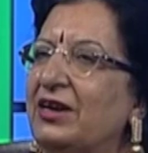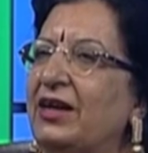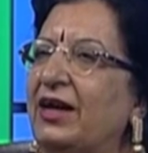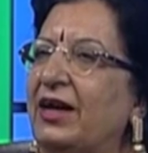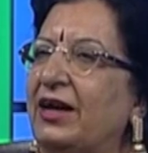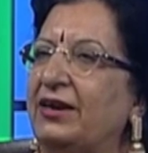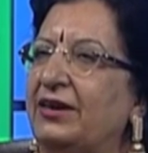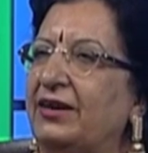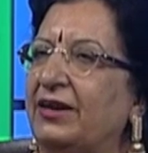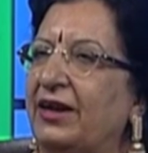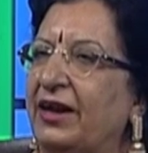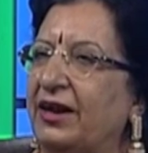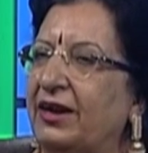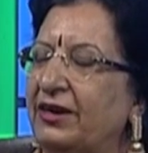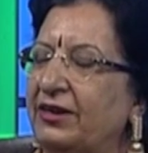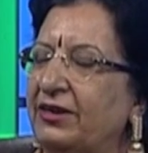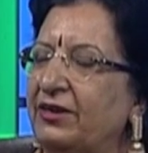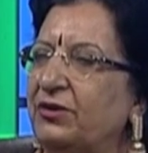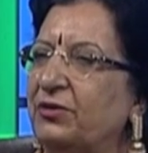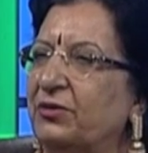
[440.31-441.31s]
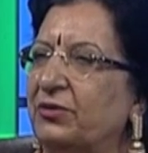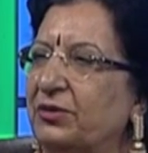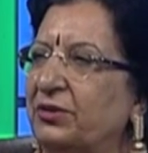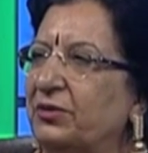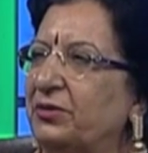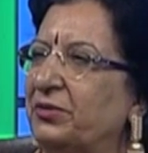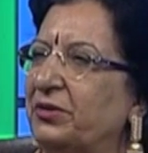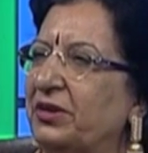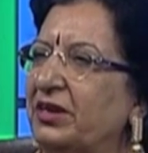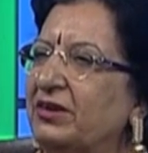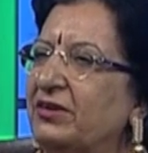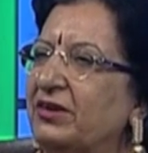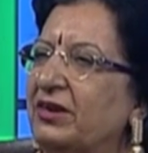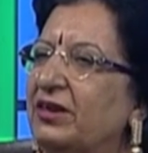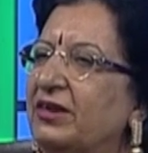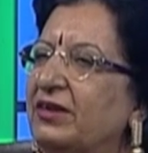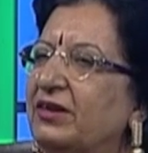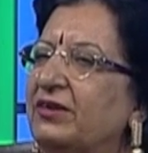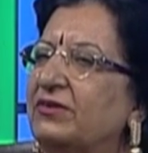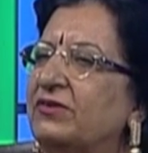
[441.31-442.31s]
and added on to it
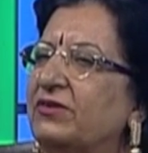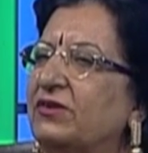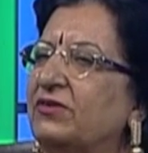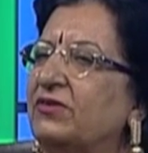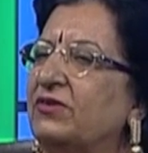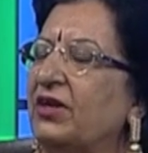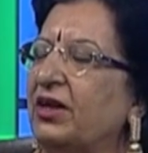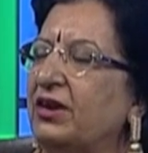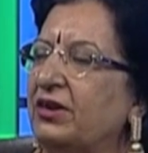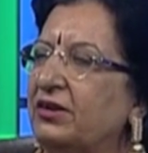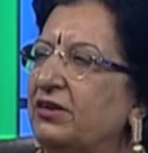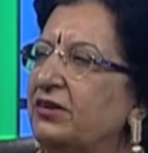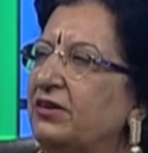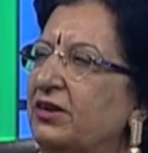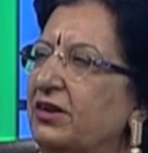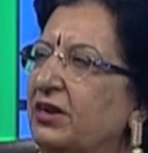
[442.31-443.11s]
is the sanitary